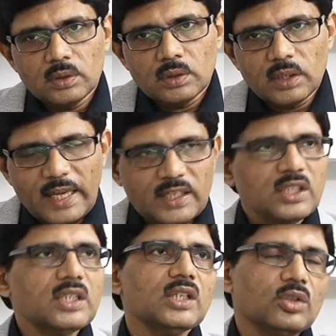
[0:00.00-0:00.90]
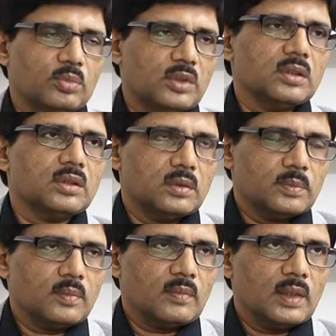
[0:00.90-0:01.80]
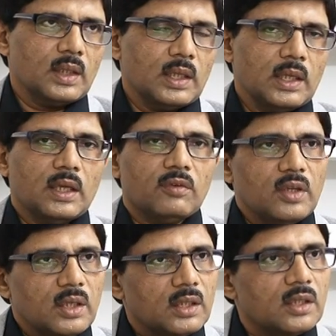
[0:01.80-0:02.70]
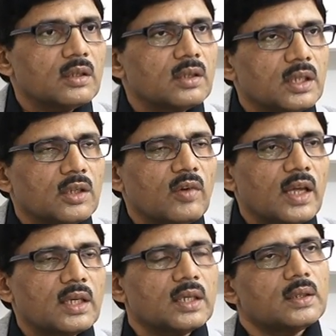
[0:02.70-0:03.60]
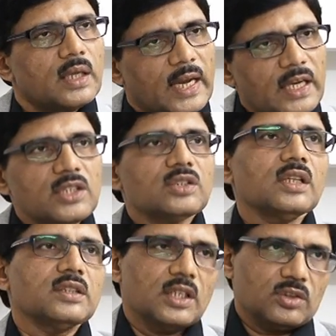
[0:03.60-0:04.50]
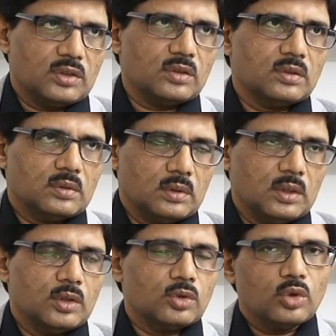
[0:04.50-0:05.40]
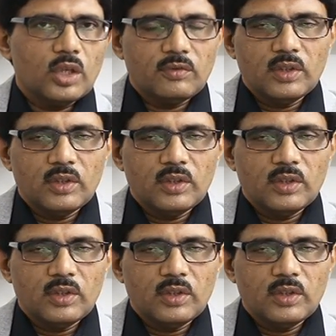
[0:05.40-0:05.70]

laxity of this, we require additional sessions. So every